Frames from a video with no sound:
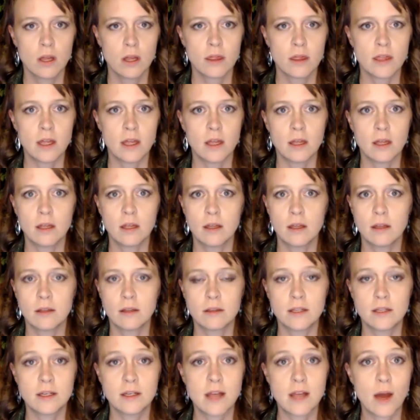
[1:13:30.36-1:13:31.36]
the
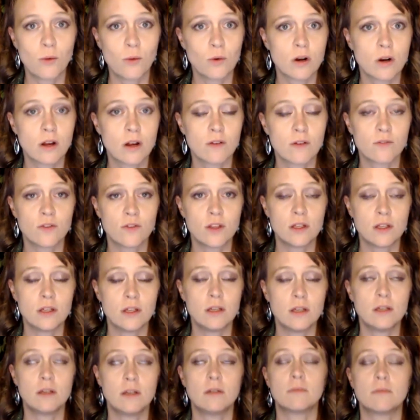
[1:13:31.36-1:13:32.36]
network of
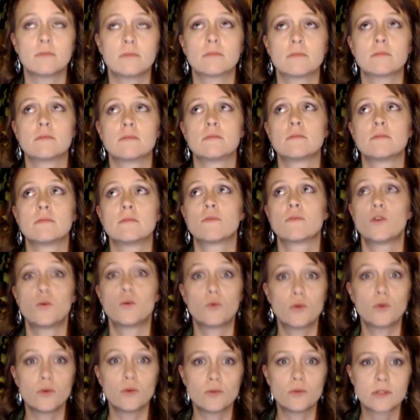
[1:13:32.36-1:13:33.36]
the
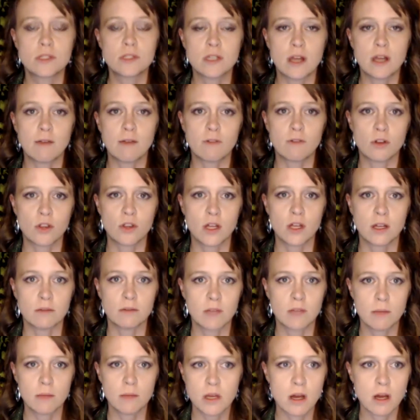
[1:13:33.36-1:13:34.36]
roots and everything.
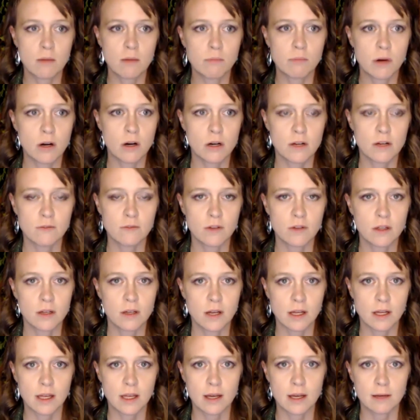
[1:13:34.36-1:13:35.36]
They become part of it
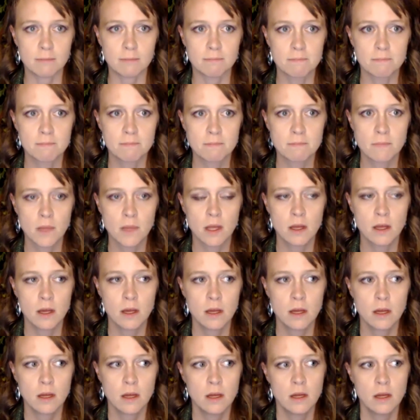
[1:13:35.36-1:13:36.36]
again.
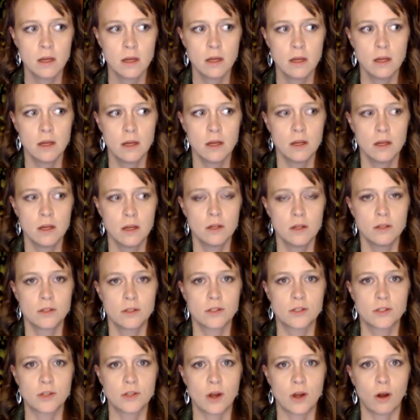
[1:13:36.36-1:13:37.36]

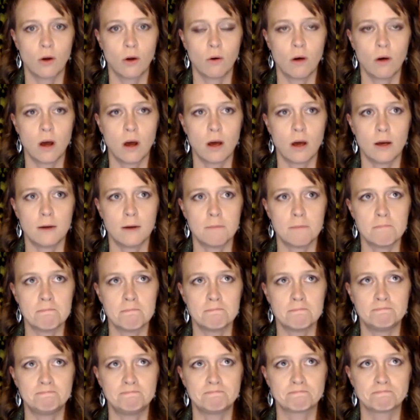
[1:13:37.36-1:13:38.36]
So,
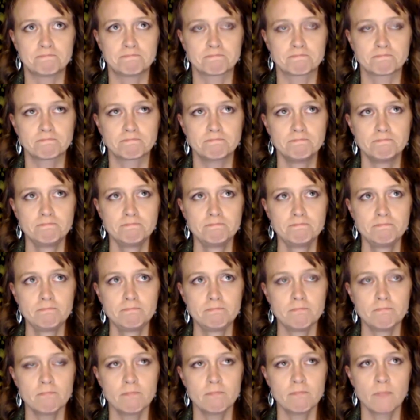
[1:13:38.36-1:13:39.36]
and
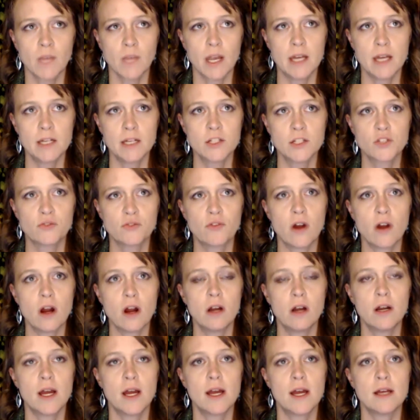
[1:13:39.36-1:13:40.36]
as
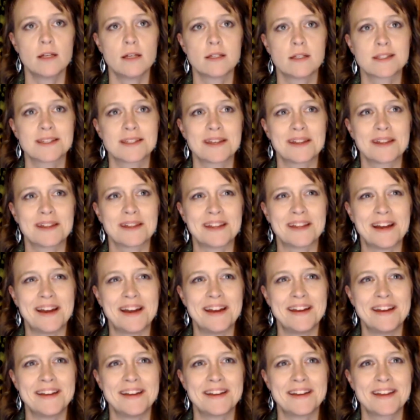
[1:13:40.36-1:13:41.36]
far as
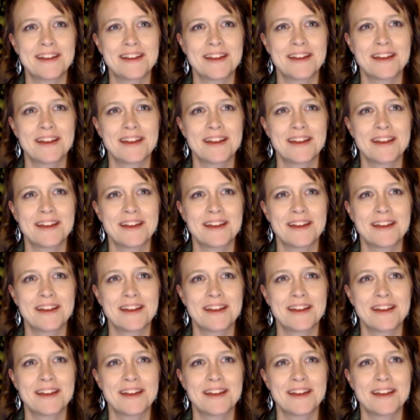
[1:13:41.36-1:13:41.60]
like